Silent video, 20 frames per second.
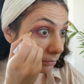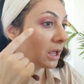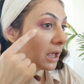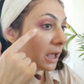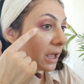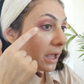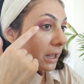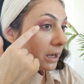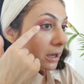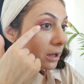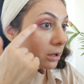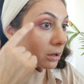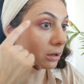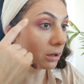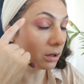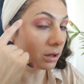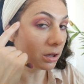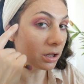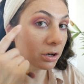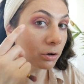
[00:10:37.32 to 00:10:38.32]
and a
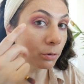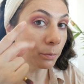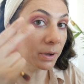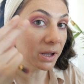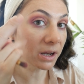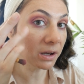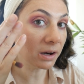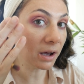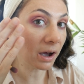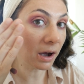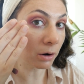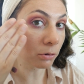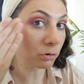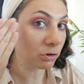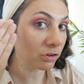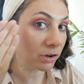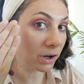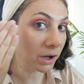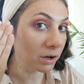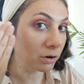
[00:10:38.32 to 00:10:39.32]
little bit
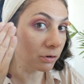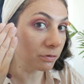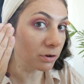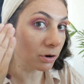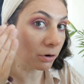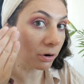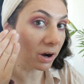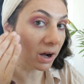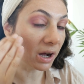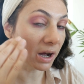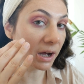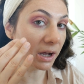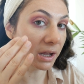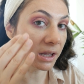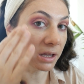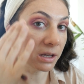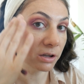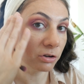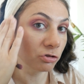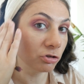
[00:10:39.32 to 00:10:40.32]
outside of your
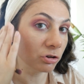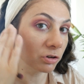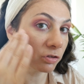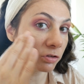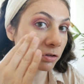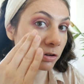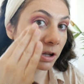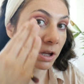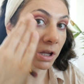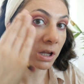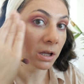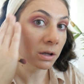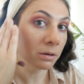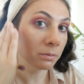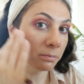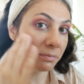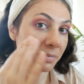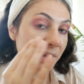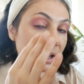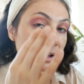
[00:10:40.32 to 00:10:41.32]
eye. It just
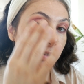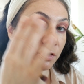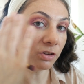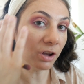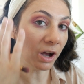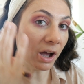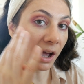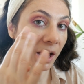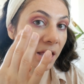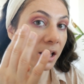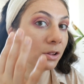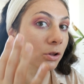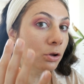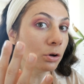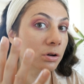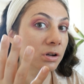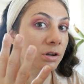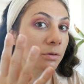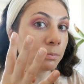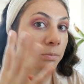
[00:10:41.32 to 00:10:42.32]
makes the eye
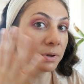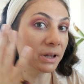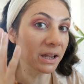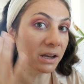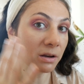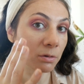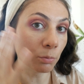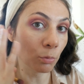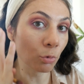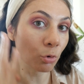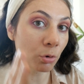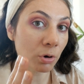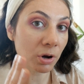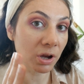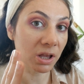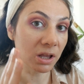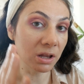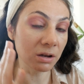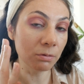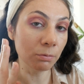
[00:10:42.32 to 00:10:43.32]
look blend more
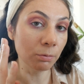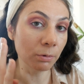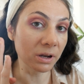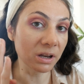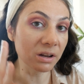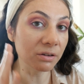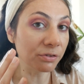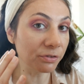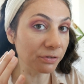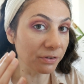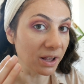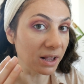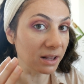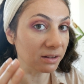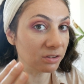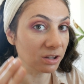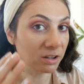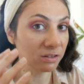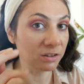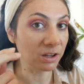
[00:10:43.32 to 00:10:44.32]
in with the
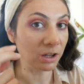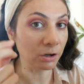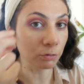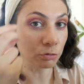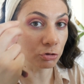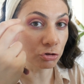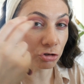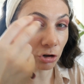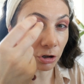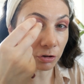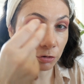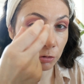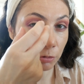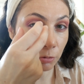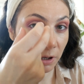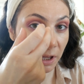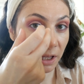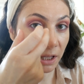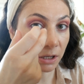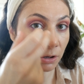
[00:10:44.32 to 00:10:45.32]
face instead of just
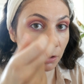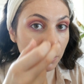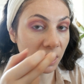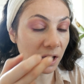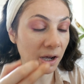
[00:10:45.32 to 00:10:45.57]
doing it on the